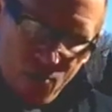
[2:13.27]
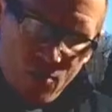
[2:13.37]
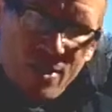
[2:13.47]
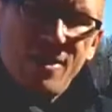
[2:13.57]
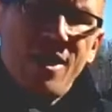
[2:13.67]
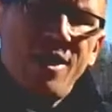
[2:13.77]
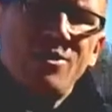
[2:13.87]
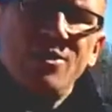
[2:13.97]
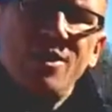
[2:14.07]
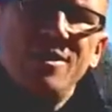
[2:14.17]
we
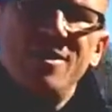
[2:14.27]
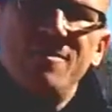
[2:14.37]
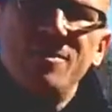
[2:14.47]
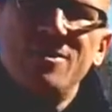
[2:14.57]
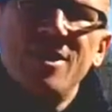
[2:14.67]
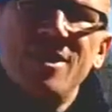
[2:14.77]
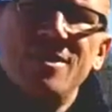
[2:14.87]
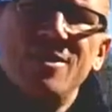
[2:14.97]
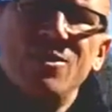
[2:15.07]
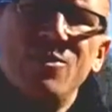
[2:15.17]
actually ended up
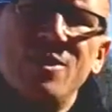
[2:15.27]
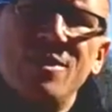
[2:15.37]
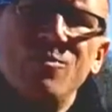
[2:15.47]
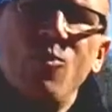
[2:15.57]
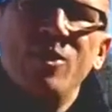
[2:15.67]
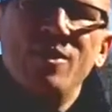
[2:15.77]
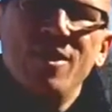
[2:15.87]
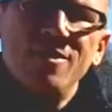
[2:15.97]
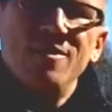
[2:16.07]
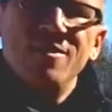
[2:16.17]
deciding to do it in
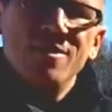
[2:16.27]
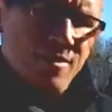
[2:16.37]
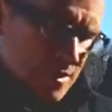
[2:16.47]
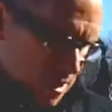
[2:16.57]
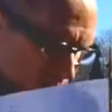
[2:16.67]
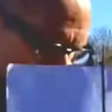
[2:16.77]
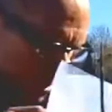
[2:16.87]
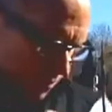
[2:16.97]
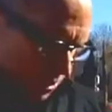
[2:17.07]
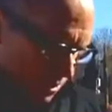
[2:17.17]

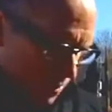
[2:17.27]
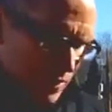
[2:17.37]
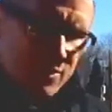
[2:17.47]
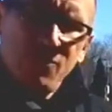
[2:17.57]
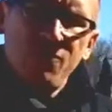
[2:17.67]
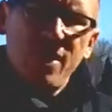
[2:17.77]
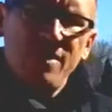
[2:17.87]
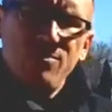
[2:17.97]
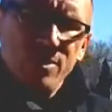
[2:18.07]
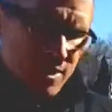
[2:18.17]
$100 gift certificates,
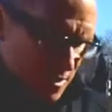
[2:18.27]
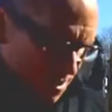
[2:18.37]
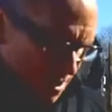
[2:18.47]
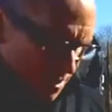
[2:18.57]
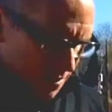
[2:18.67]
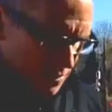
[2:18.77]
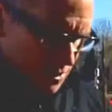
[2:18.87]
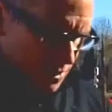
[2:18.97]
5 $100 gift